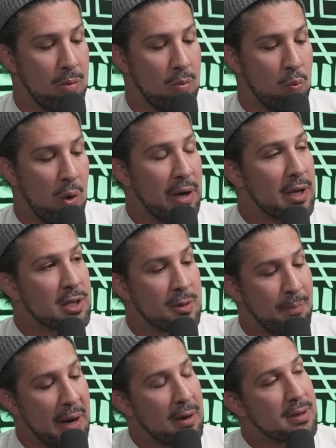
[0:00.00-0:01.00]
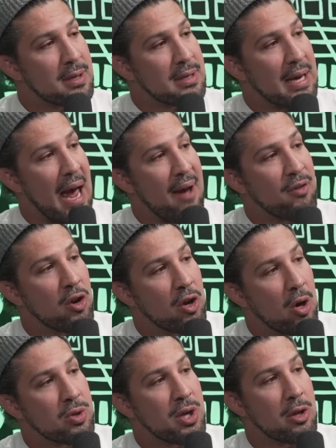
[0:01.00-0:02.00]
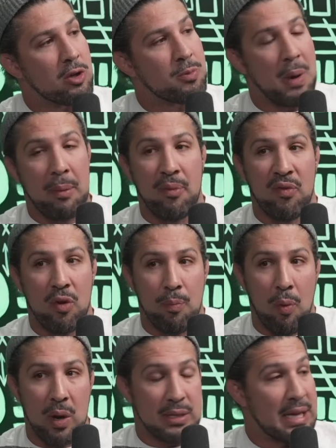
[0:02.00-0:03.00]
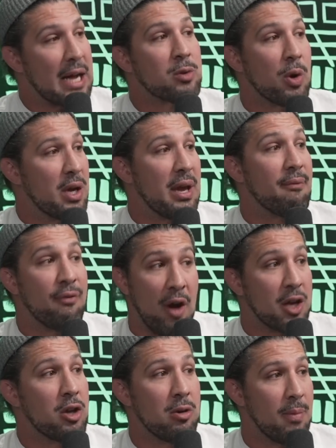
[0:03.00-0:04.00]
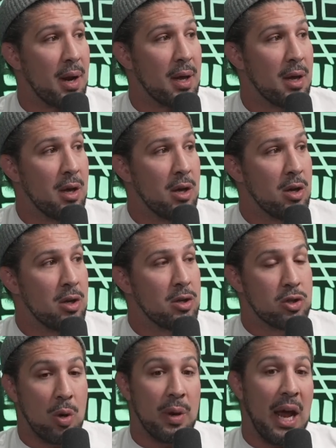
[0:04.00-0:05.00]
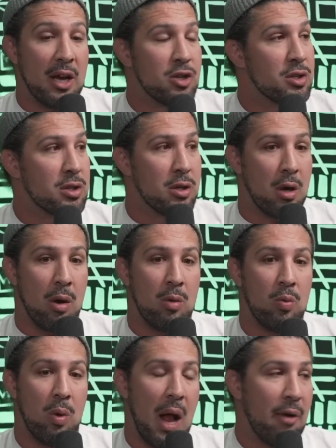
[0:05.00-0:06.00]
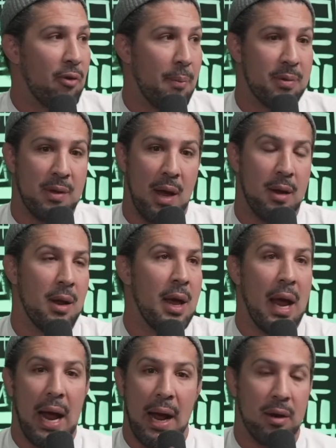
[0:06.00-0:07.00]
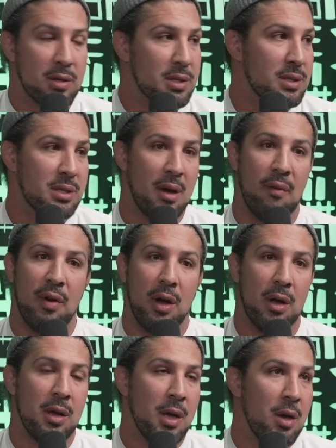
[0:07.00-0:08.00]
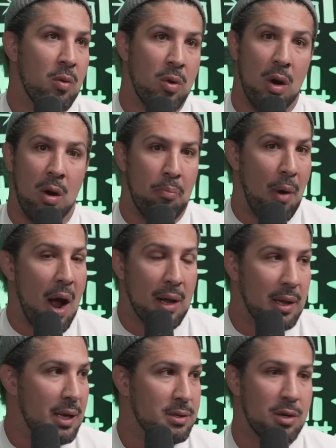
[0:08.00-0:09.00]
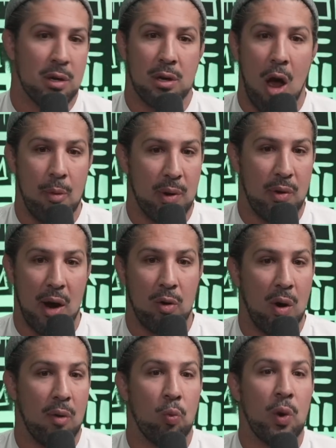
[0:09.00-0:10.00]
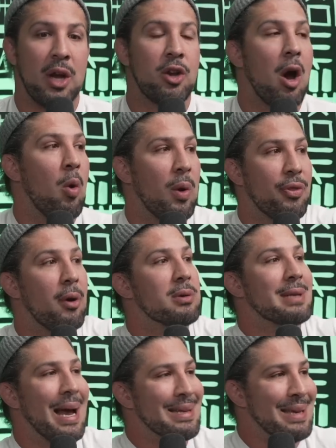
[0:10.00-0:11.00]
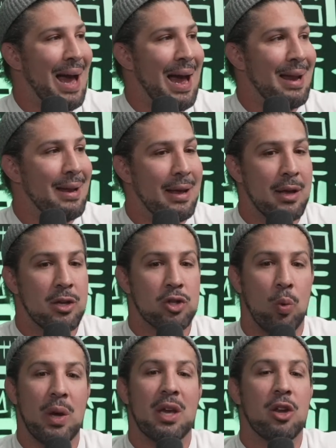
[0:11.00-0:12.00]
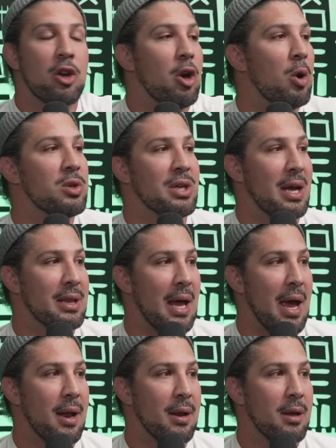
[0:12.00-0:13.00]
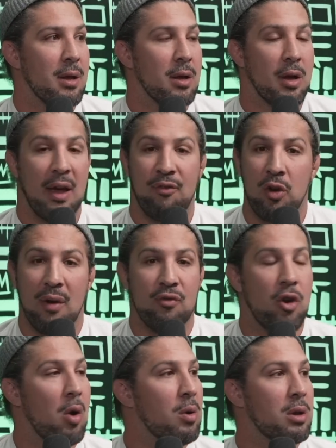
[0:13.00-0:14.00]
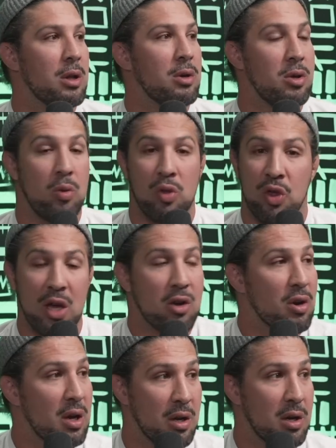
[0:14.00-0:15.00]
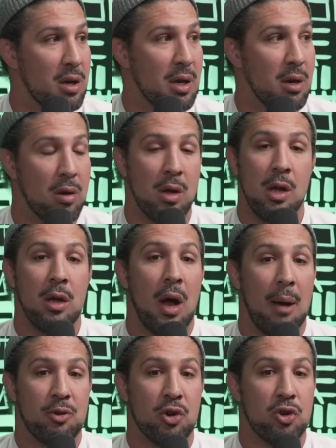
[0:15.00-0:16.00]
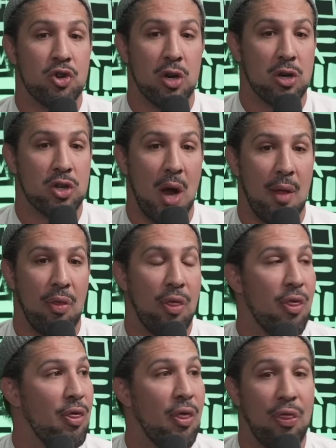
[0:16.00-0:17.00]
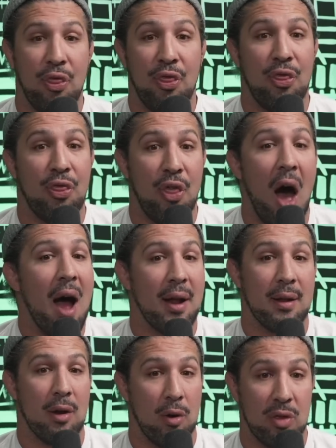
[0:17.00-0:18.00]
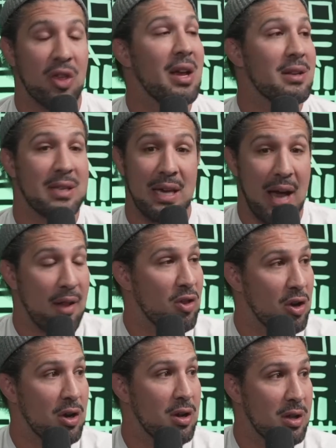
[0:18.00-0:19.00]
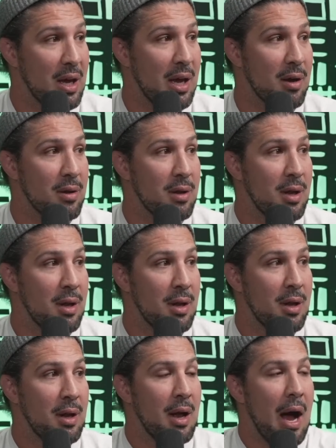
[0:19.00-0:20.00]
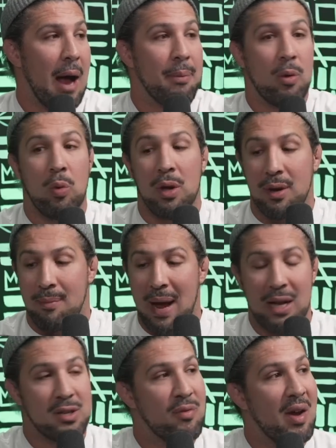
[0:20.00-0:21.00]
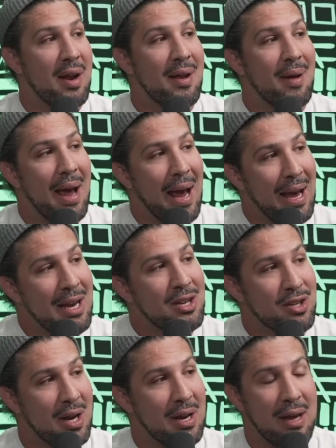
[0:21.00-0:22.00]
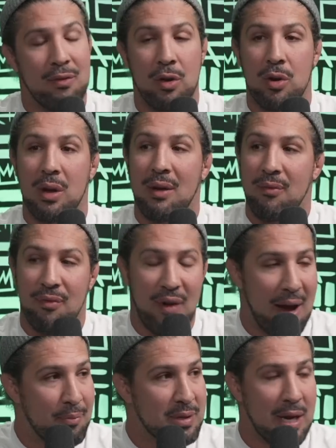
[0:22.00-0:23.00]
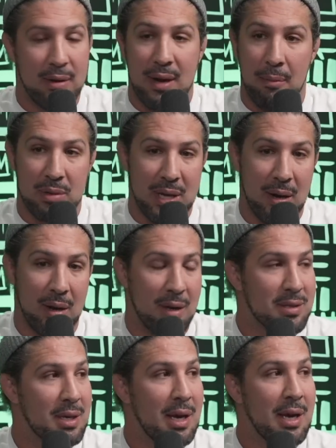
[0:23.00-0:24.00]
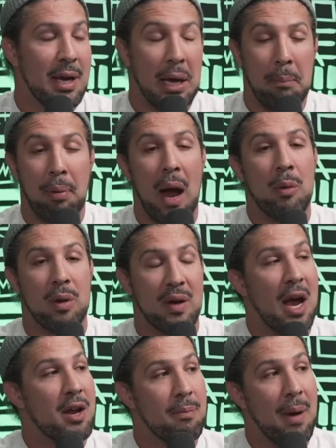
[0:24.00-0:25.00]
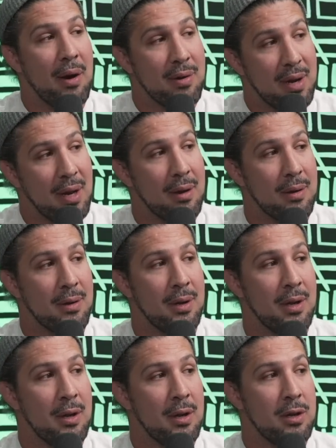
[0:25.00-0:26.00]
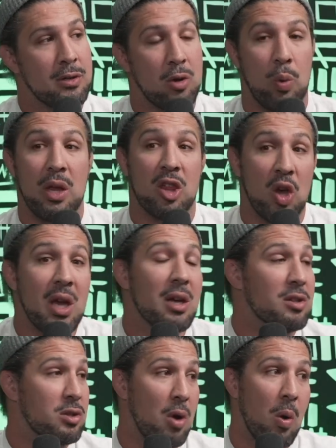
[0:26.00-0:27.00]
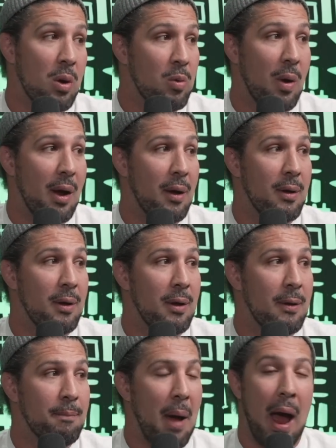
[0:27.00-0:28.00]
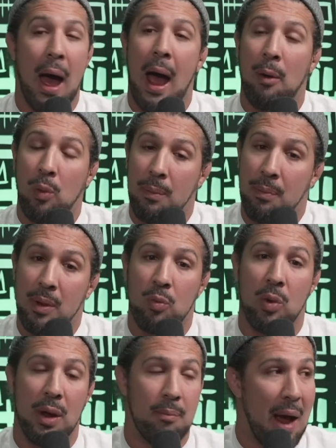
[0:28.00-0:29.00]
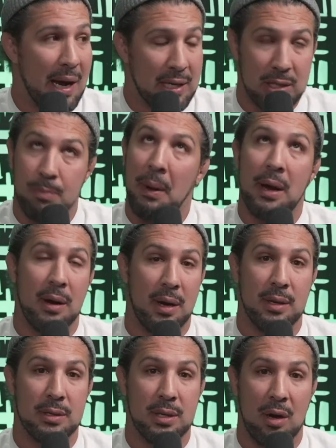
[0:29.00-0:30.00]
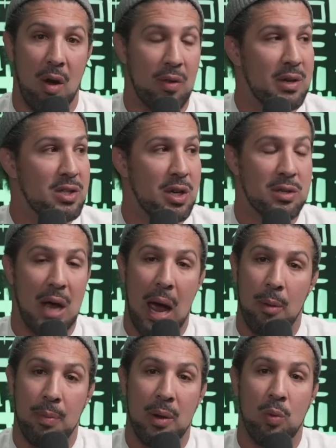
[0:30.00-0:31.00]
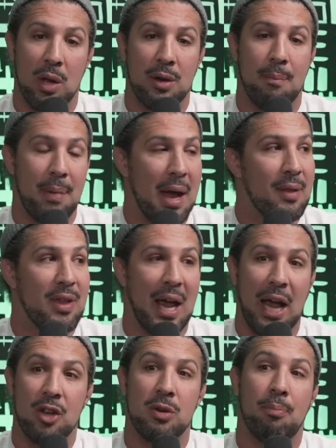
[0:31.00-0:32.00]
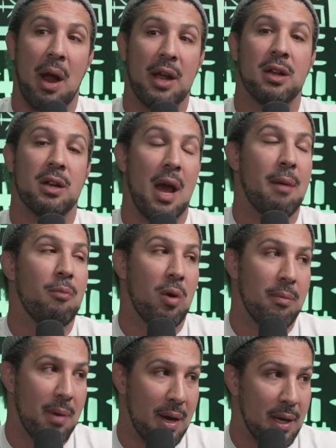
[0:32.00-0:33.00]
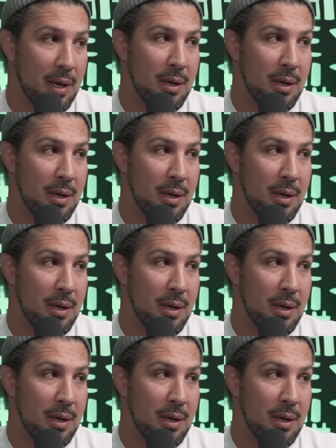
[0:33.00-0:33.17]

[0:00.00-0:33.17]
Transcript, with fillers: what experience does he have to negotiate those pay per view points? That's where you get fuck you money. So an agent's can go, well, I represent Anderson Silva, uh, Brock Lesnar, Conor McGregor. We know what those guys got, so we can negotiate that. If you have no clue, you think you're getting a good deal. I'm sure Sugar Sean th thought or thinks he got the good deal I'd be willing to imagine if you had an agent, even though you're giving 5%, 10% of this, he probably would have got you a better deal. So we think it's going well. But I would be, in my experience, in all these years, I would be willing to bet the agent probably could have gotten more money,